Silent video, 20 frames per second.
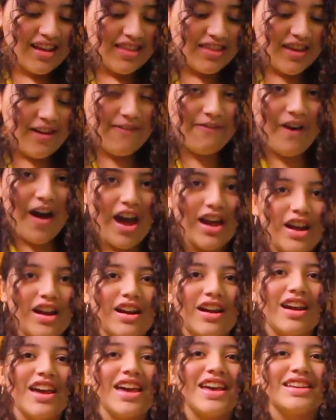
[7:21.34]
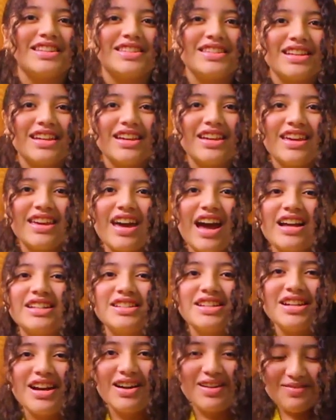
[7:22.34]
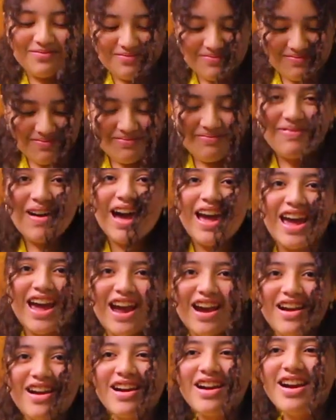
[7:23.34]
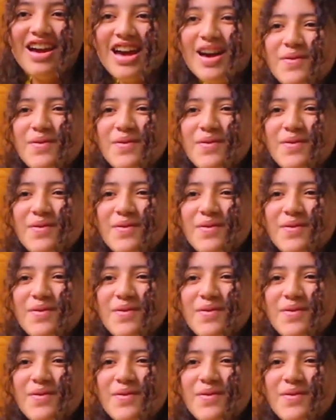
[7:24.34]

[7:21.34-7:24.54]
the fire is catching on my hair,